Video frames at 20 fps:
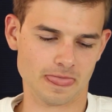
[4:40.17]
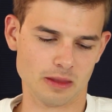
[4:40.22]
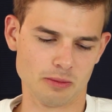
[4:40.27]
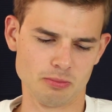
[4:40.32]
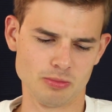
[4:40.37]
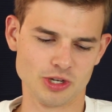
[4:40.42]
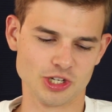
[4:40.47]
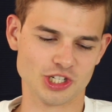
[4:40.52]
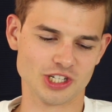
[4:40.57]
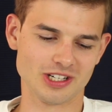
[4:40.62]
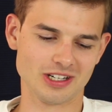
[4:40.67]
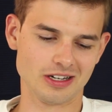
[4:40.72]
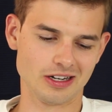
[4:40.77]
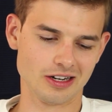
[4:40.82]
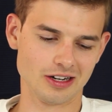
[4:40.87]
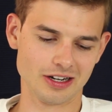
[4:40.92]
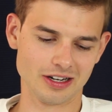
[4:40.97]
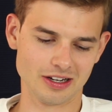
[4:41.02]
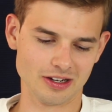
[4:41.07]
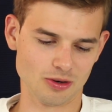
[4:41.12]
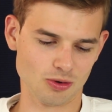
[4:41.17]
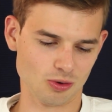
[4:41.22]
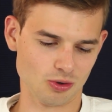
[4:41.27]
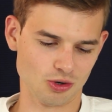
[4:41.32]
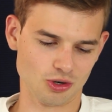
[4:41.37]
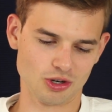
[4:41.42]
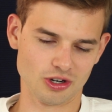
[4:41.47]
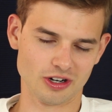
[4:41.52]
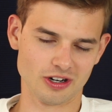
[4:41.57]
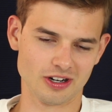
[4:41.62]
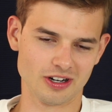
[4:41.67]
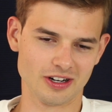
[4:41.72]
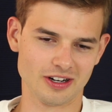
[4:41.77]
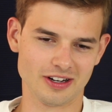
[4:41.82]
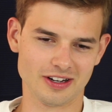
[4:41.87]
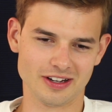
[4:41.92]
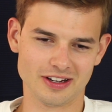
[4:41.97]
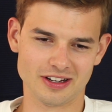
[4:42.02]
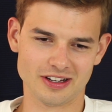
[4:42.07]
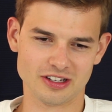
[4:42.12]
missionary or
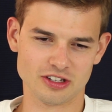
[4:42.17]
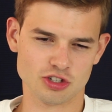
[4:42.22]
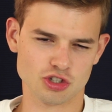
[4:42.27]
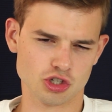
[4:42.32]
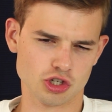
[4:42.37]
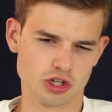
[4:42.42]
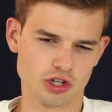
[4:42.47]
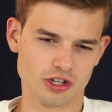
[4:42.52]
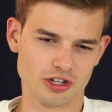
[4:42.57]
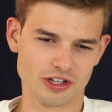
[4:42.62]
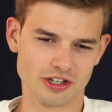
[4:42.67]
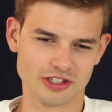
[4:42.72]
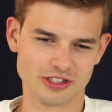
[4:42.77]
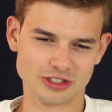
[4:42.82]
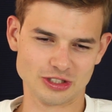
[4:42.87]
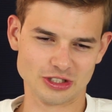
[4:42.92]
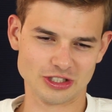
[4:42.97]
church